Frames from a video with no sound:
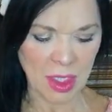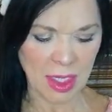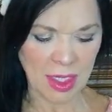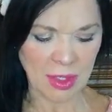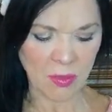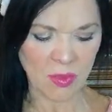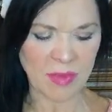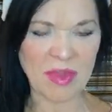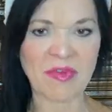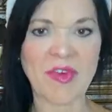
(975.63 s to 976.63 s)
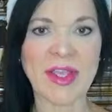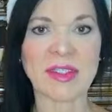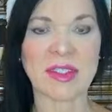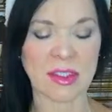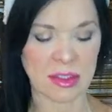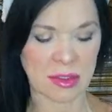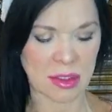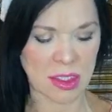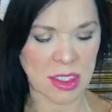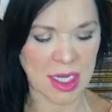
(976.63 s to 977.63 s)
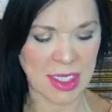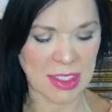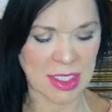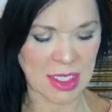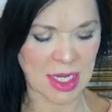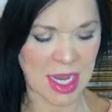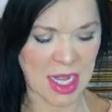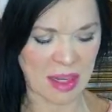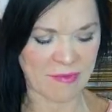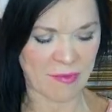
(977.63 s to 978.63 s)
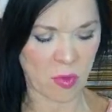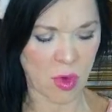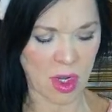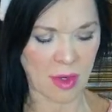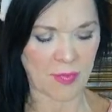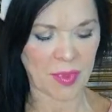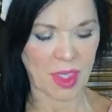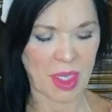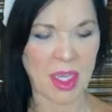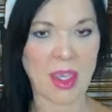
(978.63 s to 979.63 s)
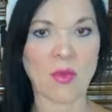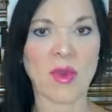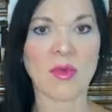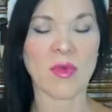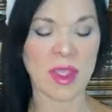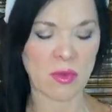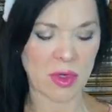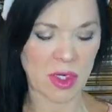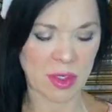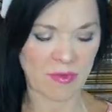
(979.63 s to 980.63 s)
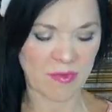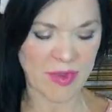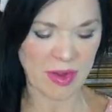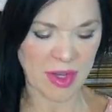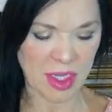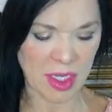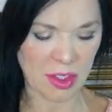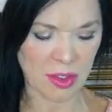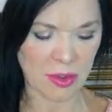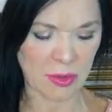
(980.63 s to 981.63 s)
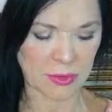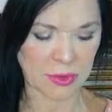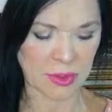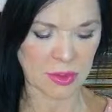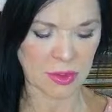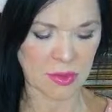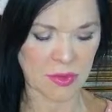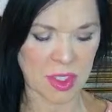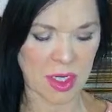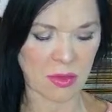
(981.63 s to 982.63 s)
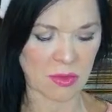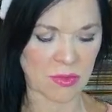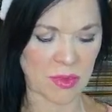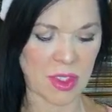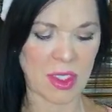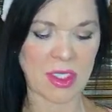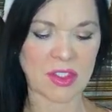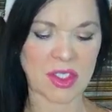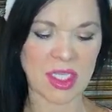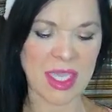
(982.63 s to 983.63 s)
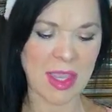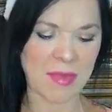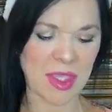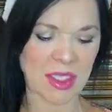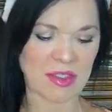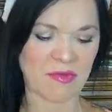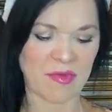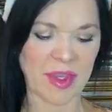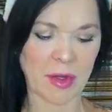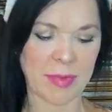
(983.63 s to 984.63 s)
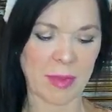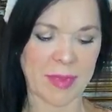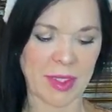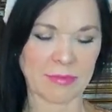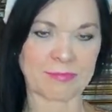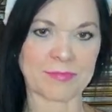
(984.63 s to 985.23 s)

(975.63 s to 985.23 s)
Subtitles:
and we've been friends since 1984. And when we were very young girls, she gave me this finger puppet.